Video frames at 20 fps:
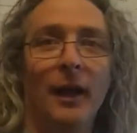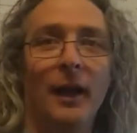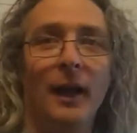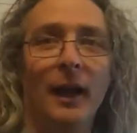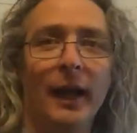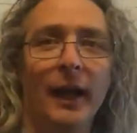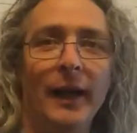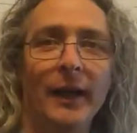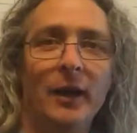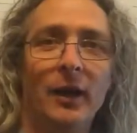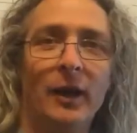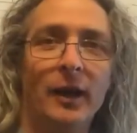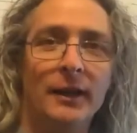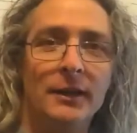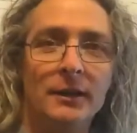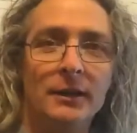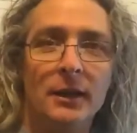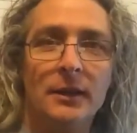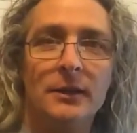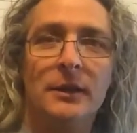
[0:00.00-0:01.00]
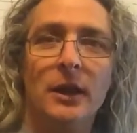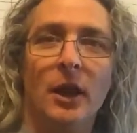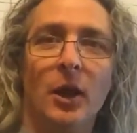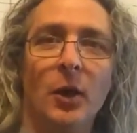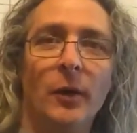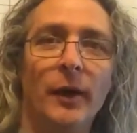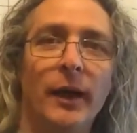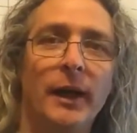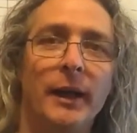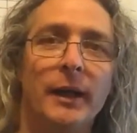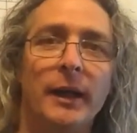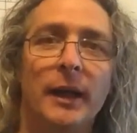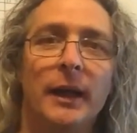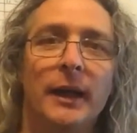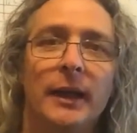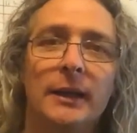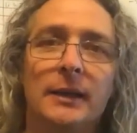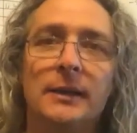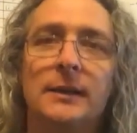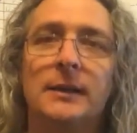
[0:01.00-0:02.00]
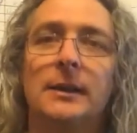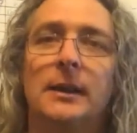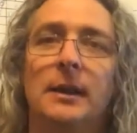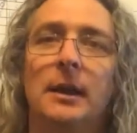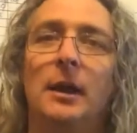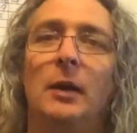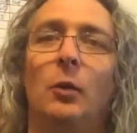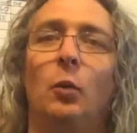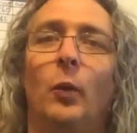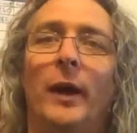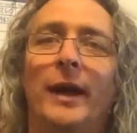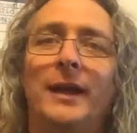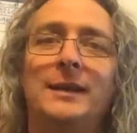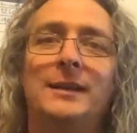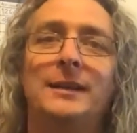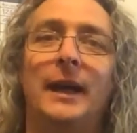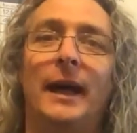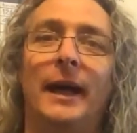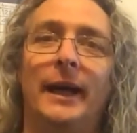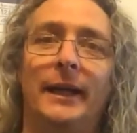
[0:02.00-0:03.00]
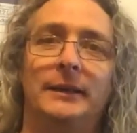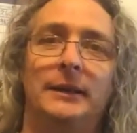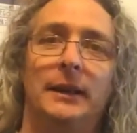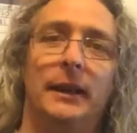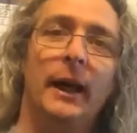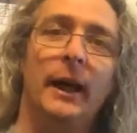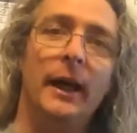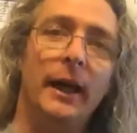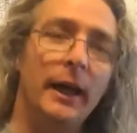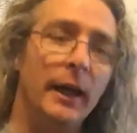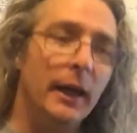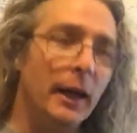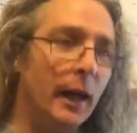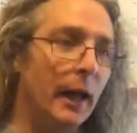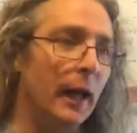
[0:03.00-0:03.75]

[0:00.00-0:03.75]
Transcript: Hey guys, so it is Wednesday today.